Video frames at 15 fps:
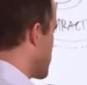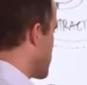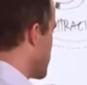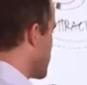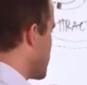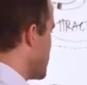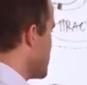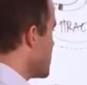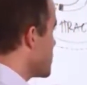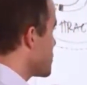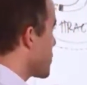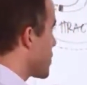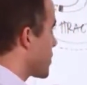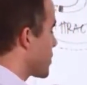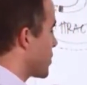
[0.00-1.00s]
So this is
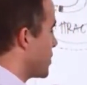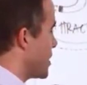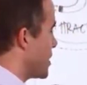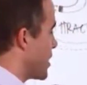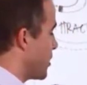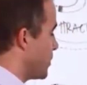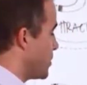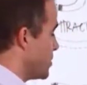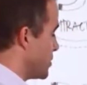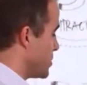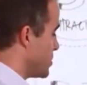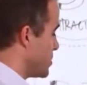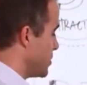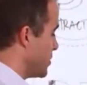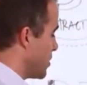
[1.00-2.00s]
where we're going to help you to